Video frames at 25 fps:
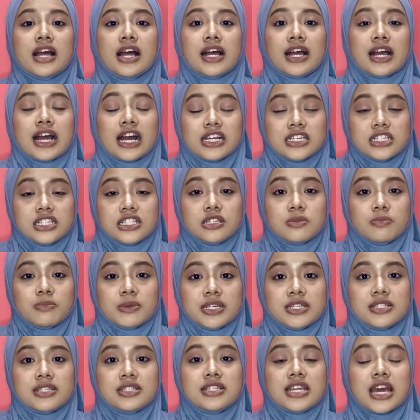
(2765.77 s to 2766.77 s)

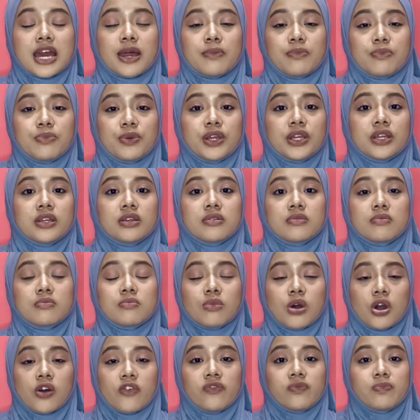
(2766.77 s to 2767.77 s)
customers that bring
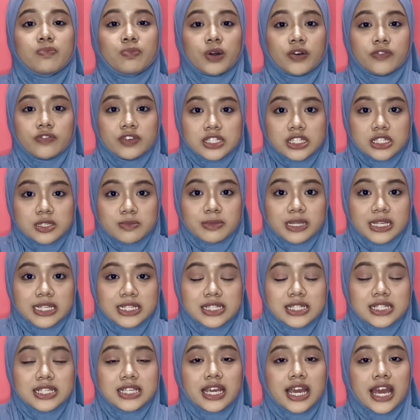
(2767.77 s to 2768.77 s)
more
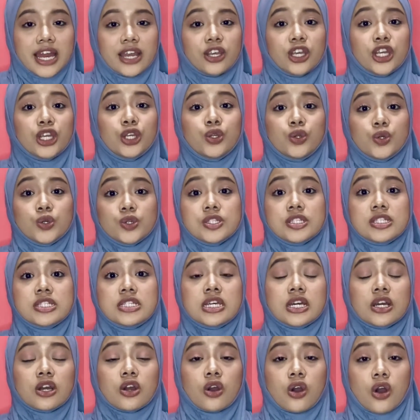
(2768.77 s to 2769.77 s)
profitability and reduce the
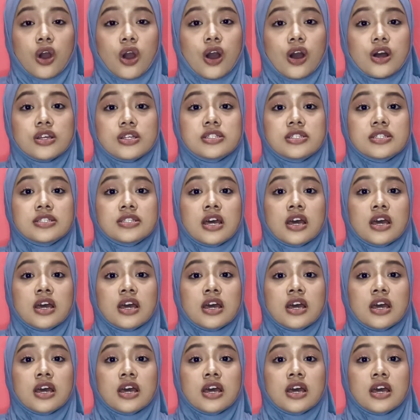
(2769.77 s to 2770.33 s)
cost